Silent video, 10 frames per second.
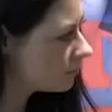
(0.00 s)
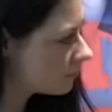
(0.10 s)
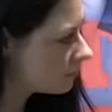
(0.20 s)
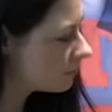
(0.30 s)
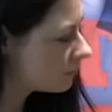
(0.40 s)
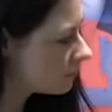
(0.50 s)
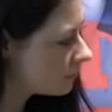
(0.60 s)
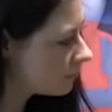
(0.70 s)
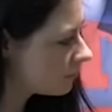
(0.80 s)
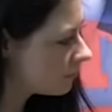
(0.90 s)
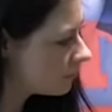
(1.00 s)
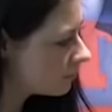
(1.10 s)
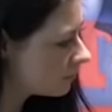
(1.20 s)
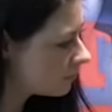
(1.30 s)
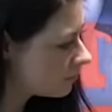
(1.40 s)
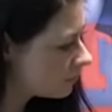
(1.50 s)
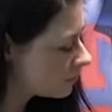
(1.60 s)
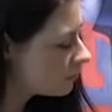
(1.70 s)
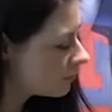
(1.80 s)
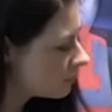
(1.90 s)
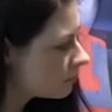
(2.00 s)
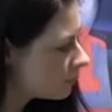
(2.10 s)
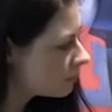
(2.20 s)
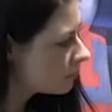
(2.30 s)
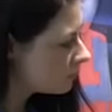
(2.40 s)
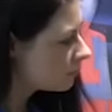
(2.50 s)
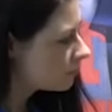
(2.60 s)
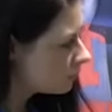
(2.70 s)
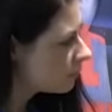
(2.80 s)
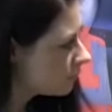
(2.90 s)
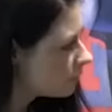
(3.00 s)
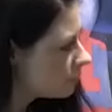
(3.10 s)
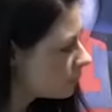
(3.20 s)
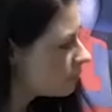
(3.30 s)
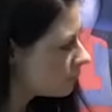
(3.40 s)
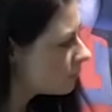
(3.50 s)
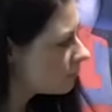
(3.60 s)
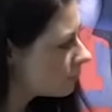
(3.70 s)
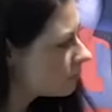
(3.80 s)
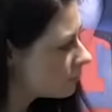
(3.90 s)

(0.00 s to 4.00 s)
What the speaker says: [no speech]